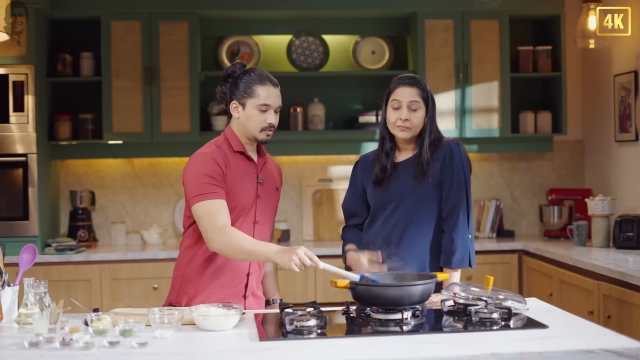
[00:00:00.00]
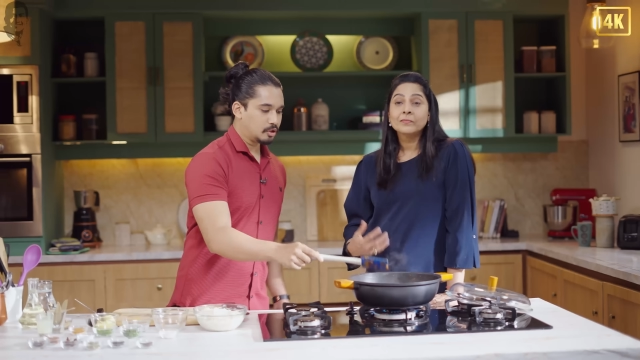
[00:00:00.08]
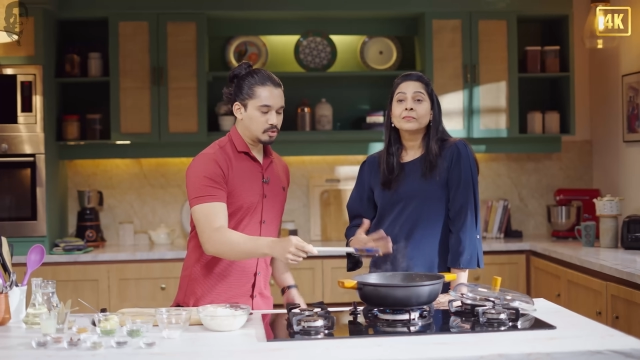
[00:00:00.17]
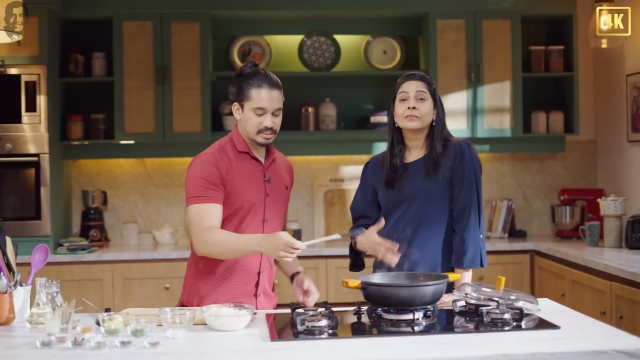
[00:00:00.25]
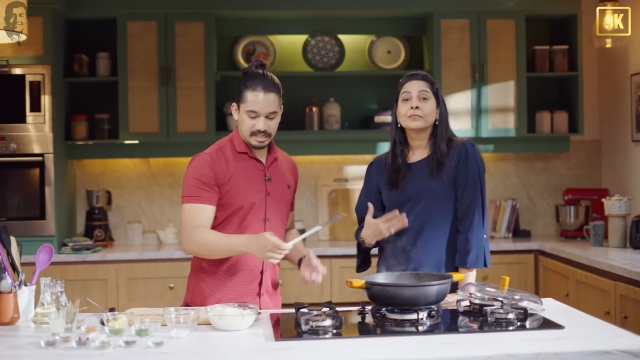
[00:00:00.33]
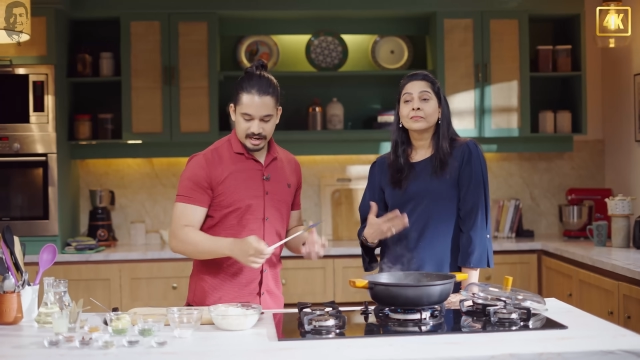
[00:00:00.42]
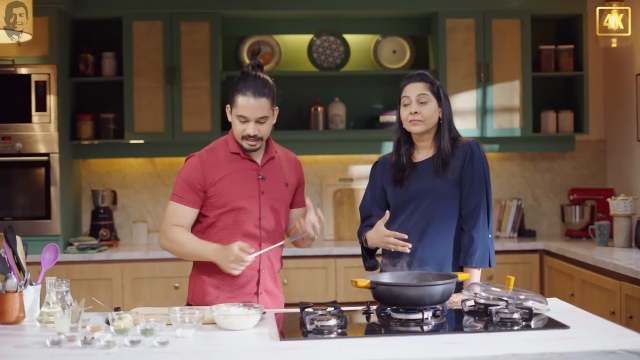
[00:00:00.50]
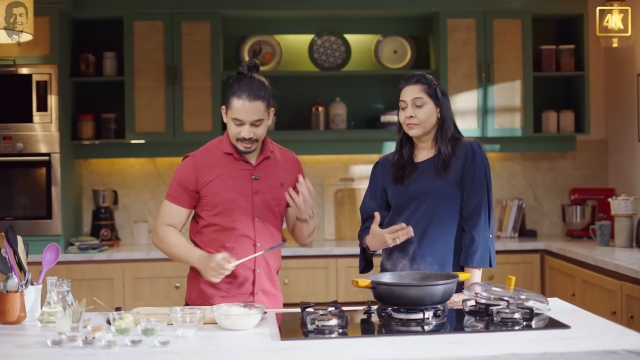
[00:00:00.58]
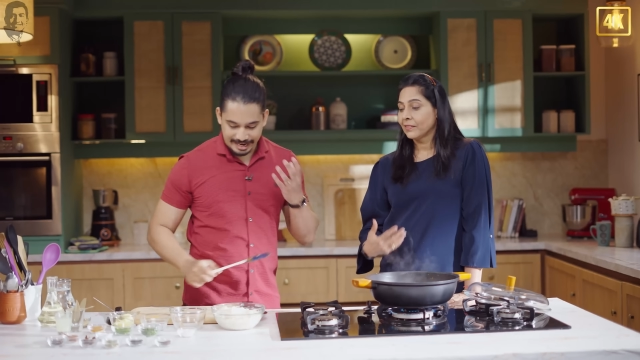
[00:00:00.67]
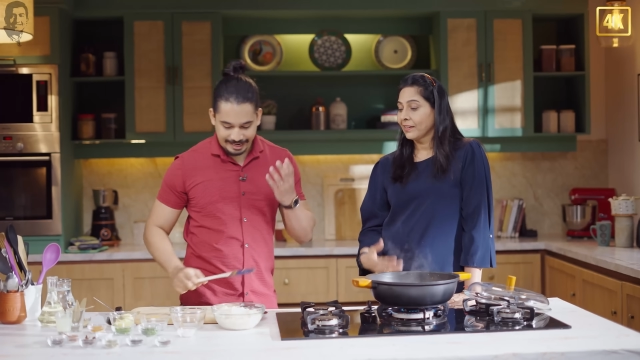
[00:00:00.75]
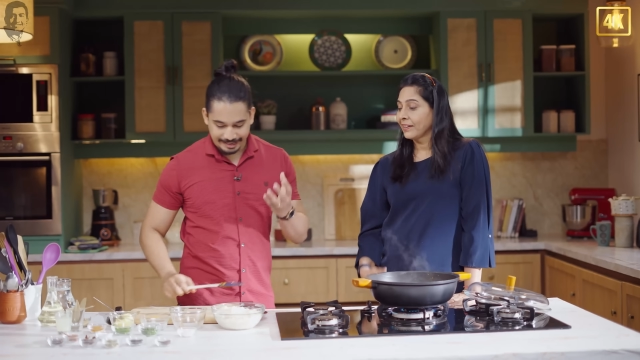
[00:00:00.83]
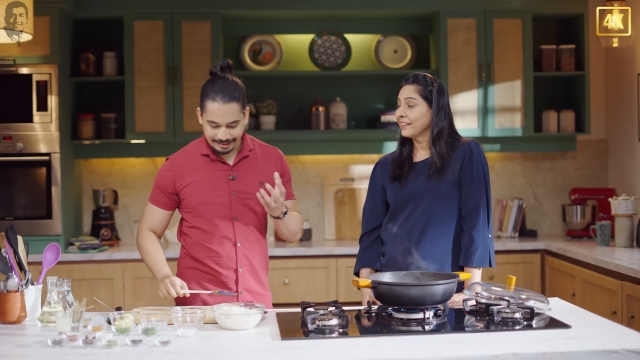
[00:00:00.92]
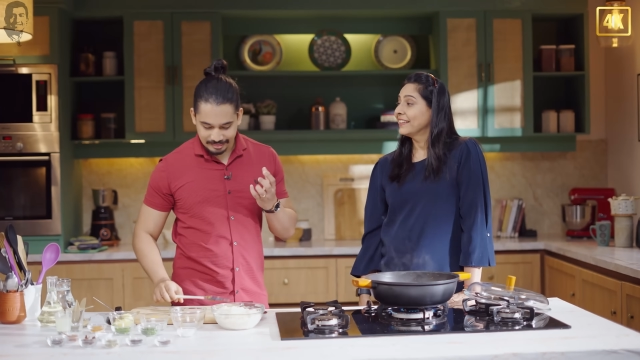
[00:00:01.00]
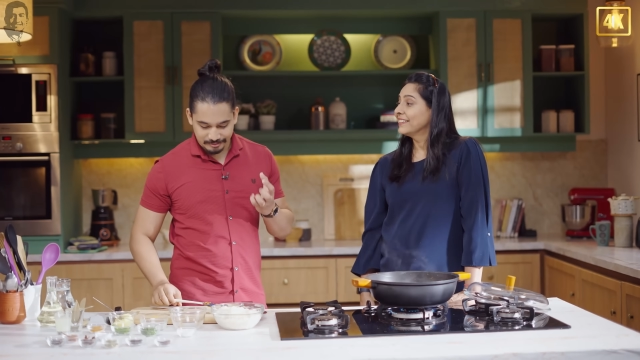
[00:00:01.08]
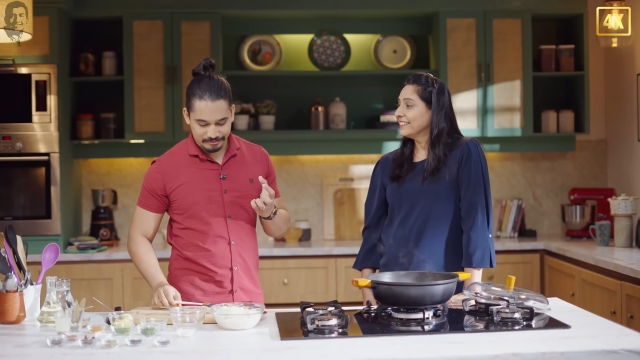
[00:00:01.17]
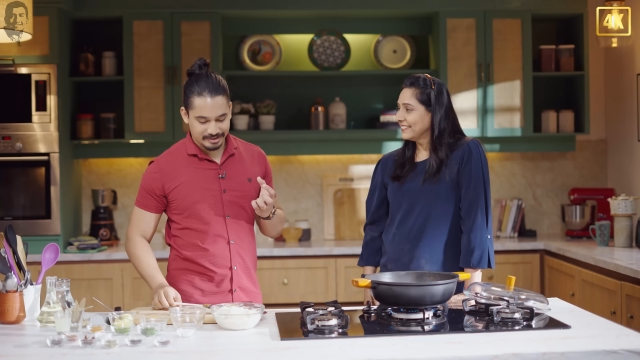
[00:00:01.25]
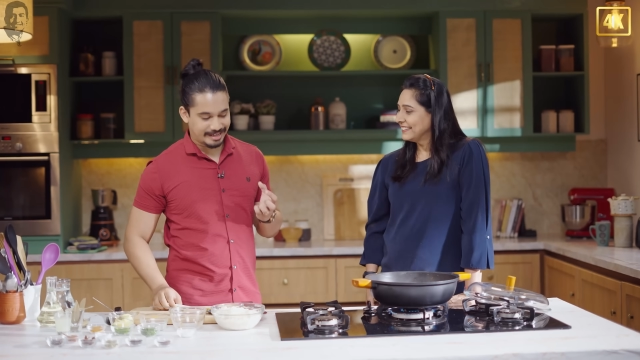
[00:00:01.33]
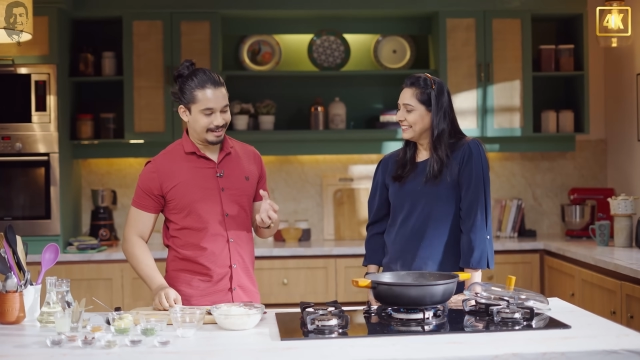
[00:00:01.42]
Speaker 1: You start getting the,
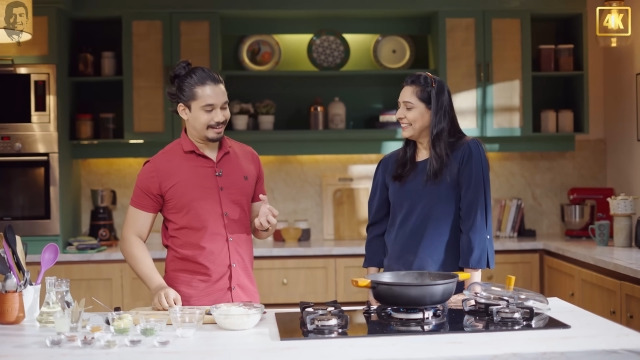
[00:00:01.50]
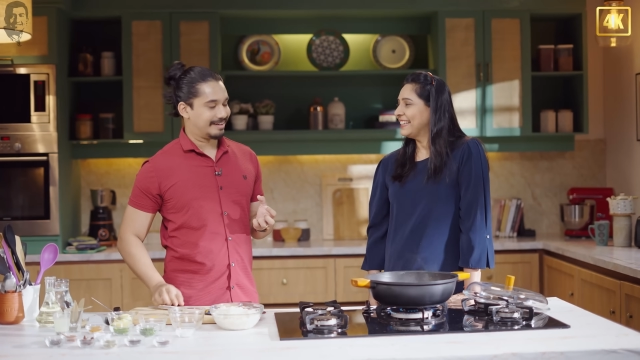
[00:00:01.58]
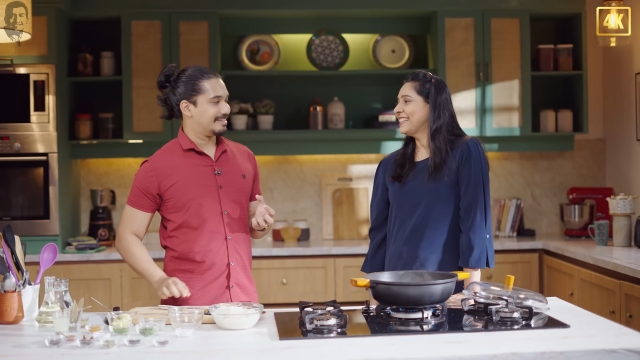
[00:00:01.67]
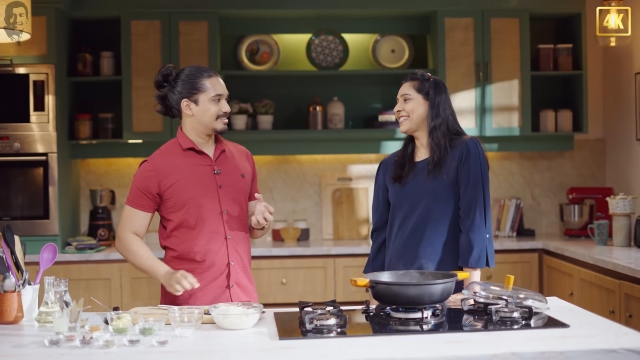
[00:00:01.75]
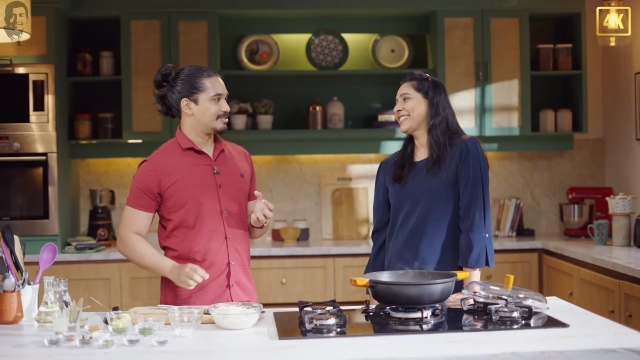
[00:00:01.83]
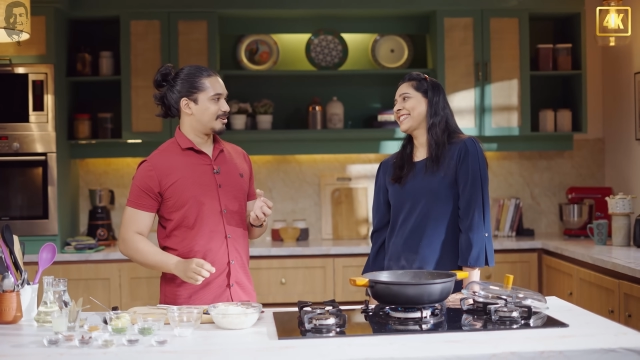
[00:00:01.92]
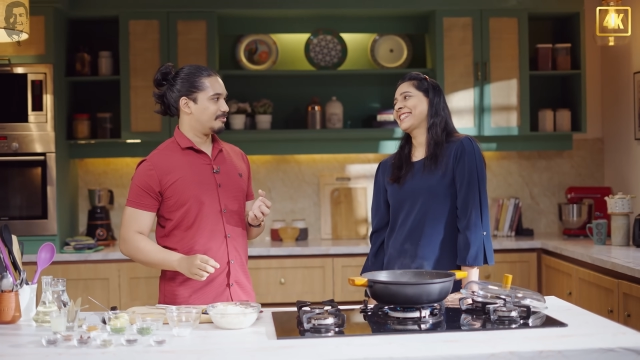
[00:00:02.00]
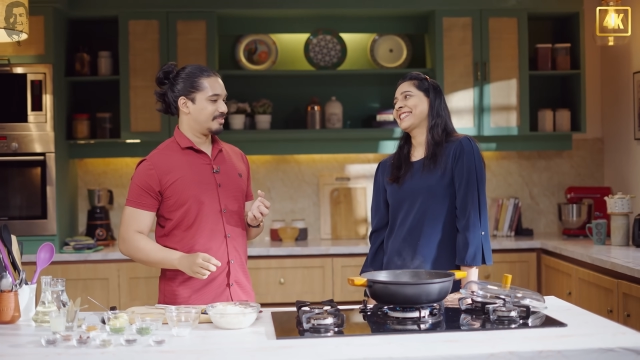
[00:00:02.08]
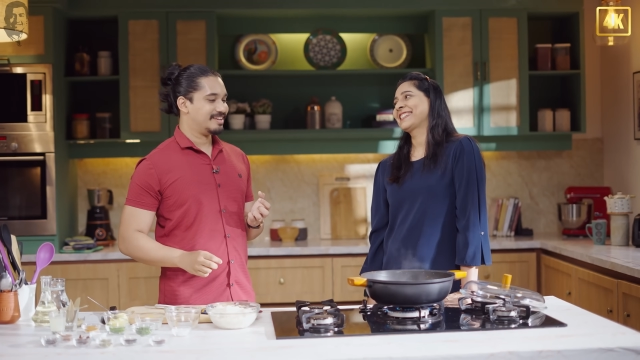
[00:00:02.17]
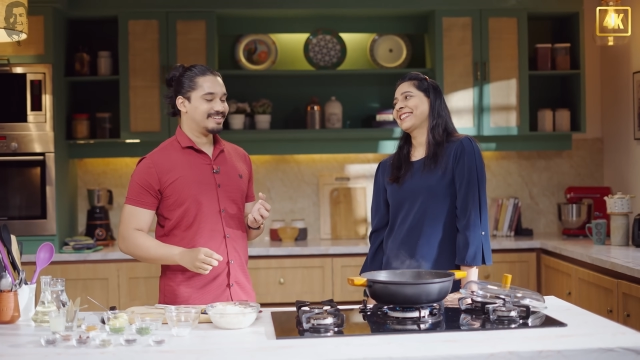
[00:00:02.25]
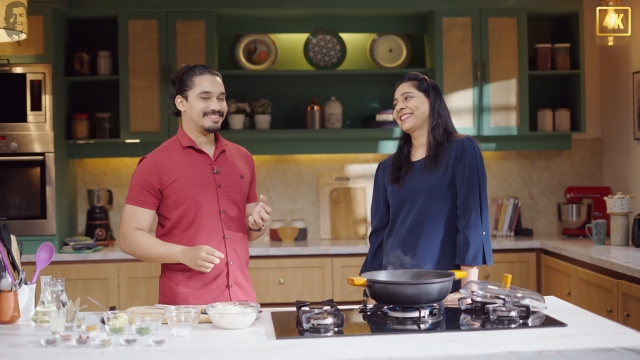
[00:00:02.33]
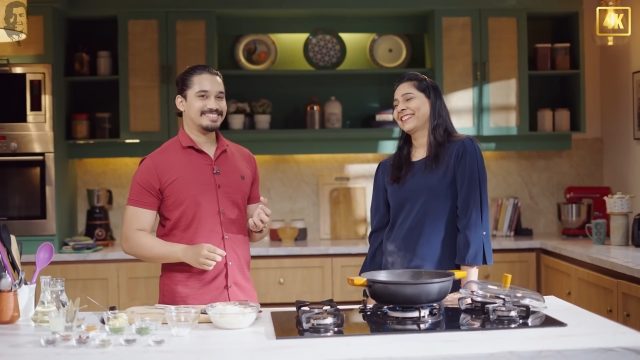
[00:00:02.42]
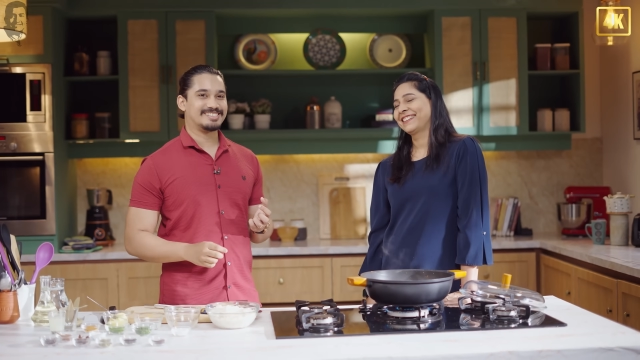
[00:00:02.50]
the fragrance yes. from the